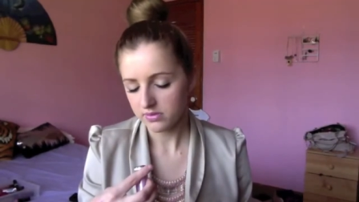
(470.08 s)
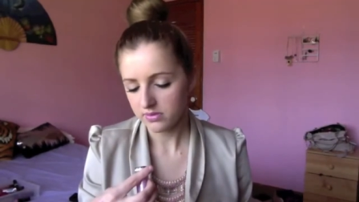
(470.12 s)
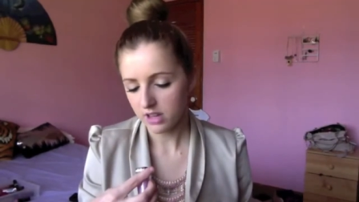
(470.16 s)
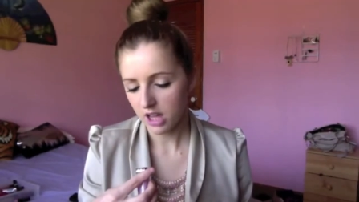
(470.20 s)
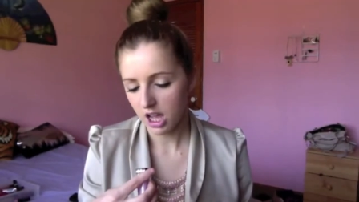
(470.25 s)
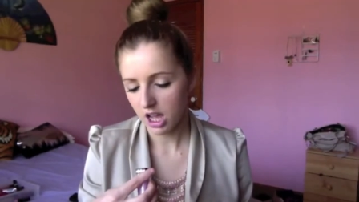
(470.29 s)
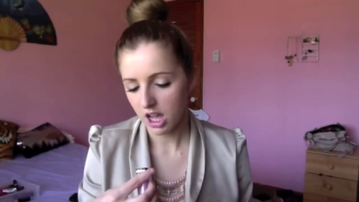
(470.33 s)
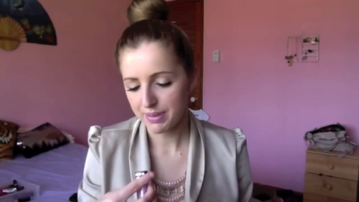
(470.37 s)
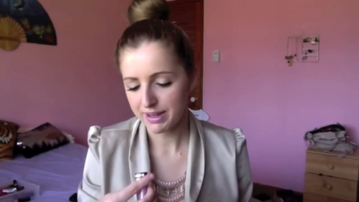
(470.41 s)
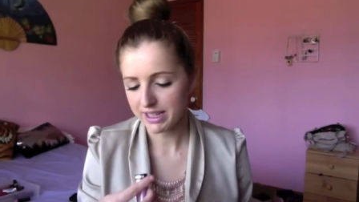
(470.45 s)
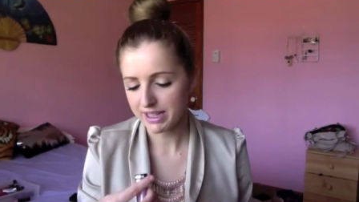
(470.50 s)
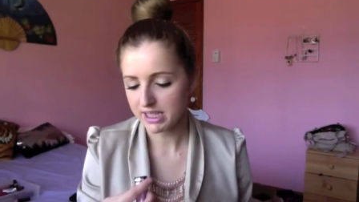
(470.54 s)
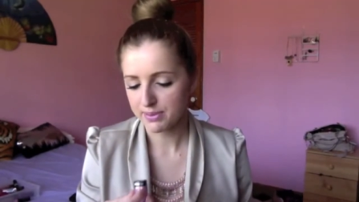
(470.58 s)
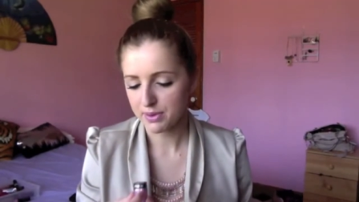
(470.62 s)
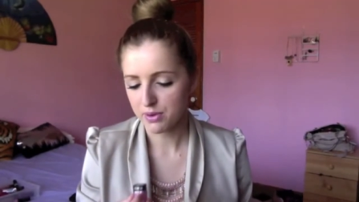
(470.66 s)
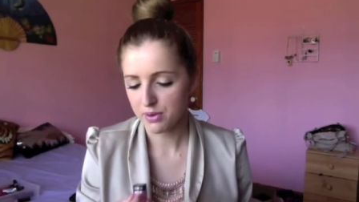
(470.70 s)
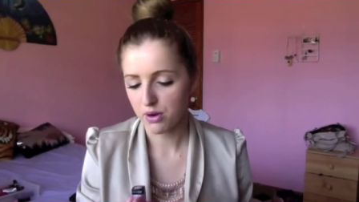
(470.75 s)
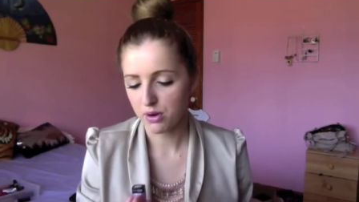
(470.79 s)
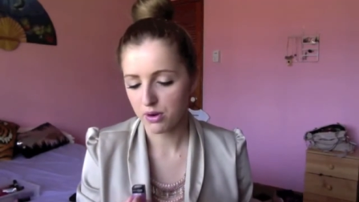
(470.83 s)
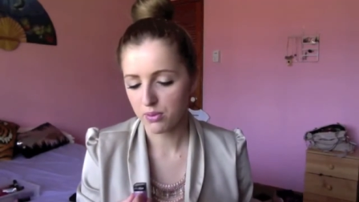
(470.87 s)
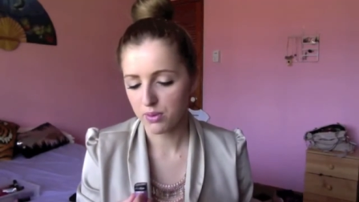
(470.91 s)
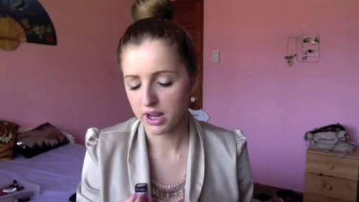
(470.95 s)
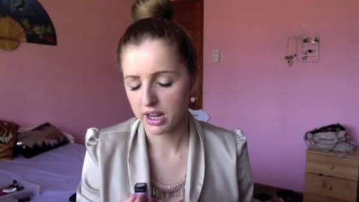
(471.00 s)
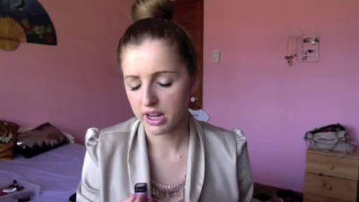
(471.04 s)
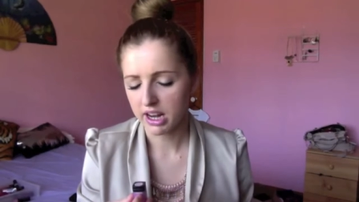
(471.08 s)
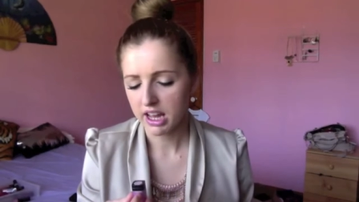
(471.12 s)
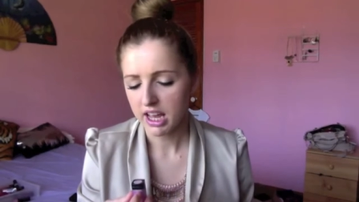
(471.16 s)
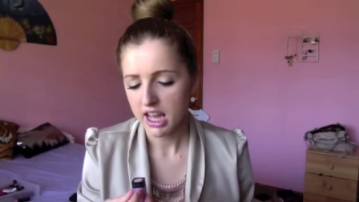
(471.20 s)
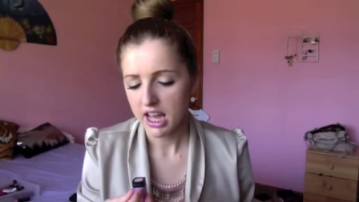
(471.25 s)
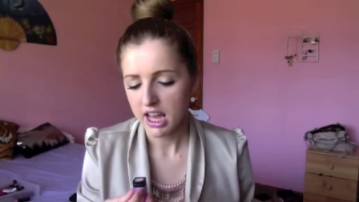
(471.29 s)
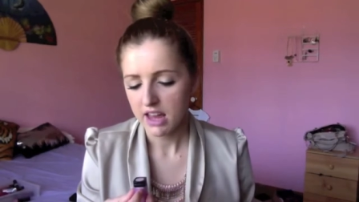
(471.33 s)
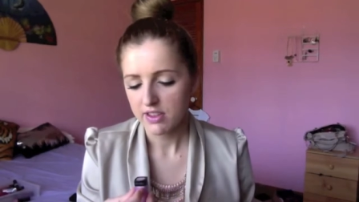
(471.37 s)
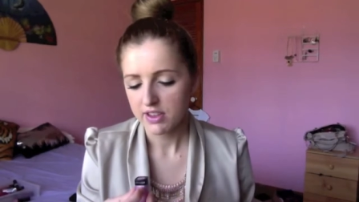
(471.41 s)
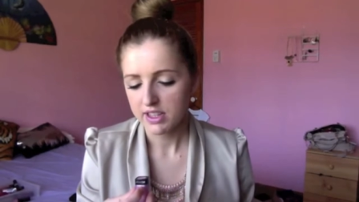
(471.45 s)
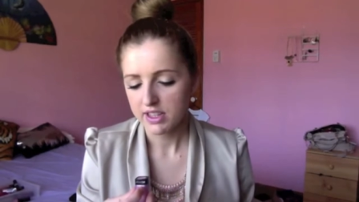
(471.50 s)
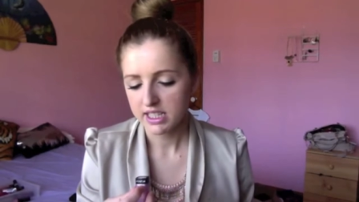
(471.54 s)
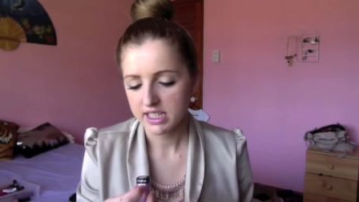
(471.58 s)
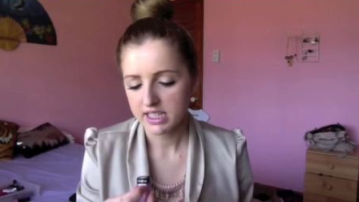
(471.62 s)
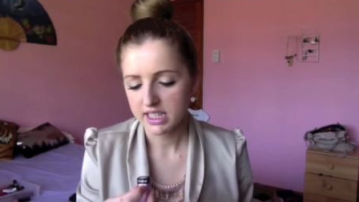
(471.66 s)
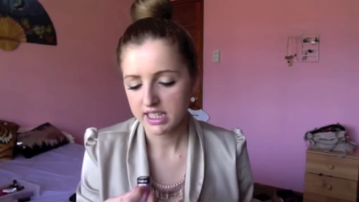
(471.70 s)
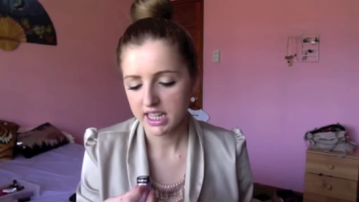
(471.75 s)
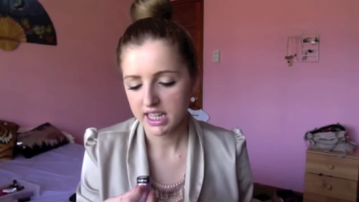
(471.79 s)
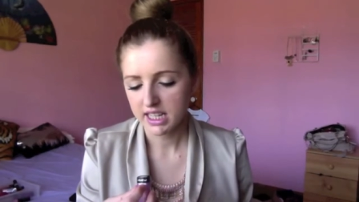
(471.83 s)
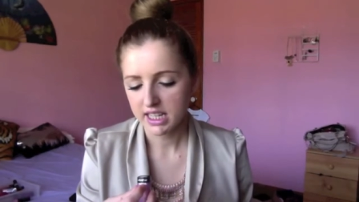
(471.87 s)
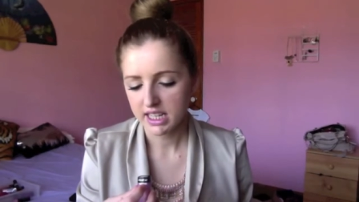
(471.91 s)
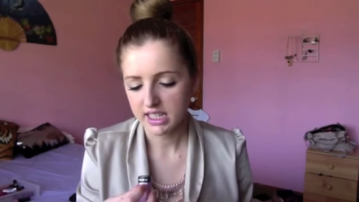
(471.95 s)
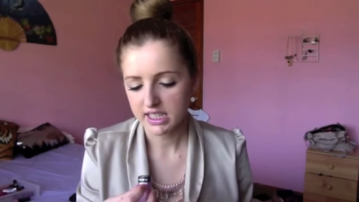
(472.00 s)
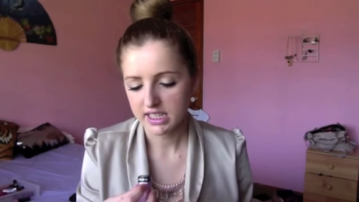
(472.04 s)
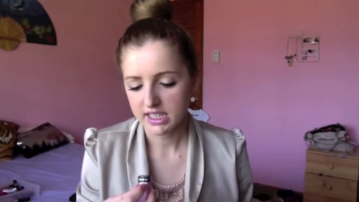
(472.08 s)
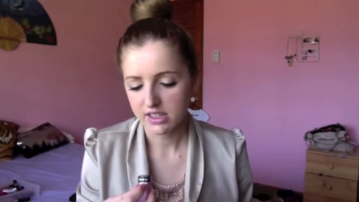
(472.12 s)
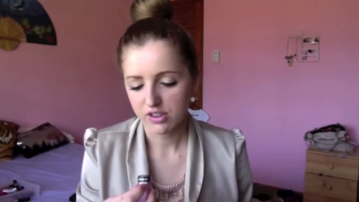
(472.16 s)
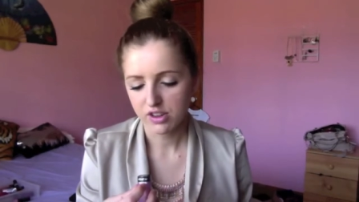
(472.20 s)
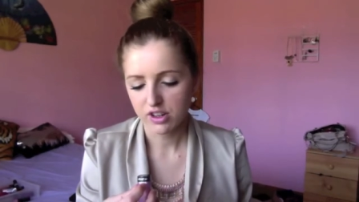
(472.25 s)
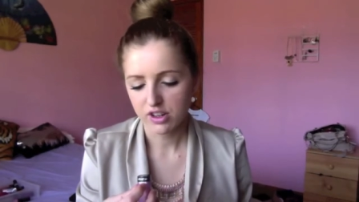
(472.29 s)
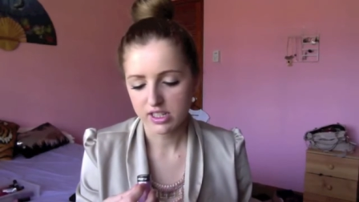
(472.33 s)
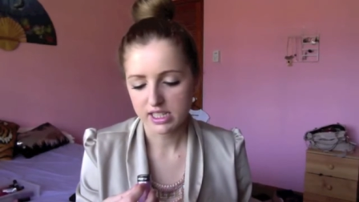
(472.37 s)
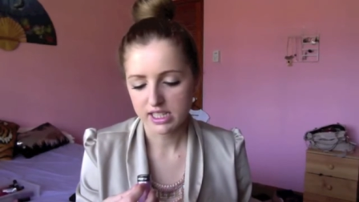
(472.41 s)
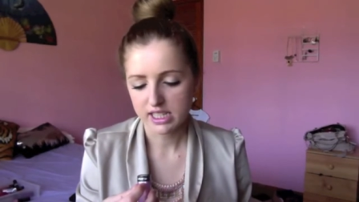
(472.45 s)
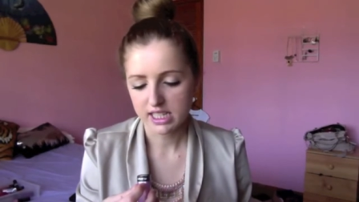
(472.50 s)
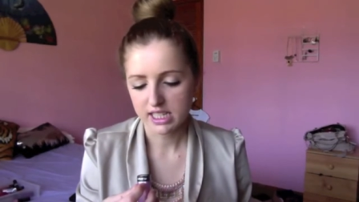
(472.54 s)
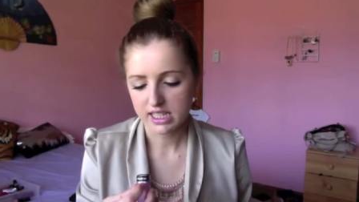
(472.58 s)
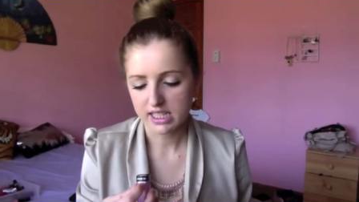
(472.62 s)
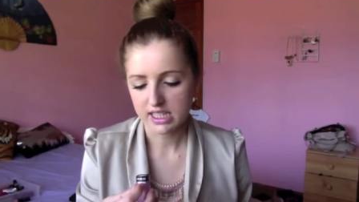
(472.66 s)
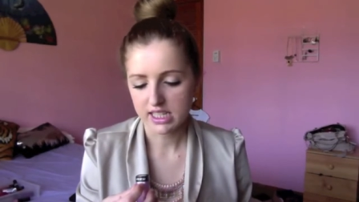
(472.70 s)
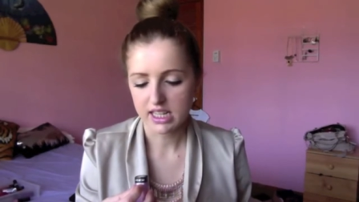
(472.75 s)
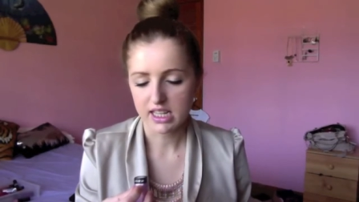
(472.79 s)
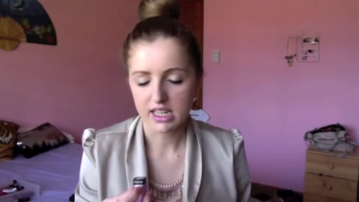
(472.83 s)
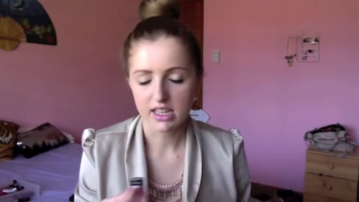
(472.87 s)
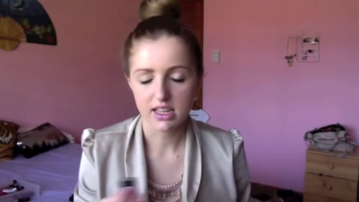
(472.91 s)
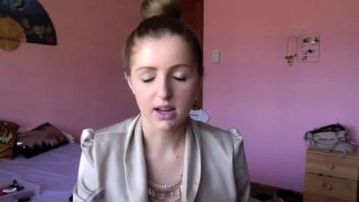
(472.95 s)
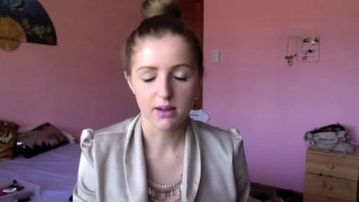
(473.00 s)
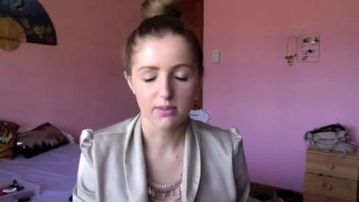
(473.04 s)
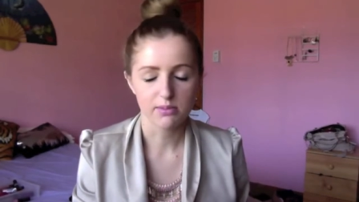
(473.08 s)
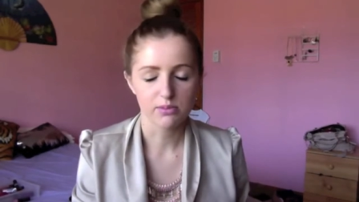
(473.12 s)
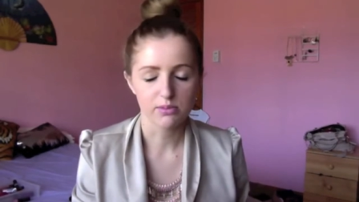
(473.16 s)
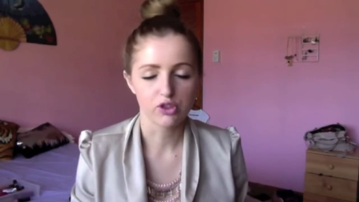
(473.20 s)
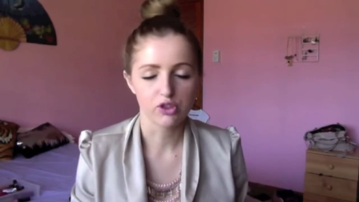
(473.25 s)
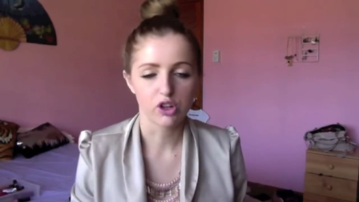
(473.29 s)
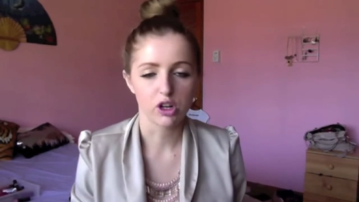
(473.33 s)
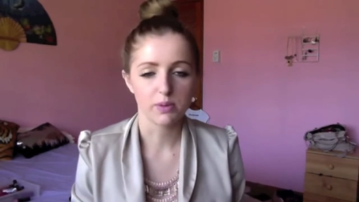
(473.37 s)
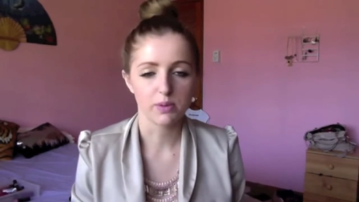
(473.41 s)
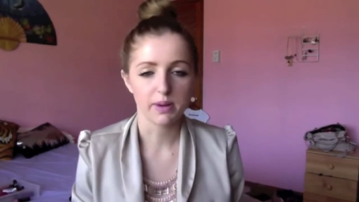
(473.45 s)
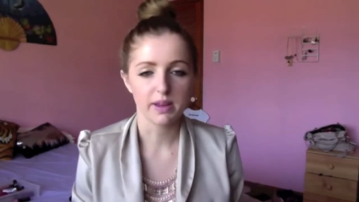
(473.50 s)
I picked up the wrong one. This is in 060 Gumdrop.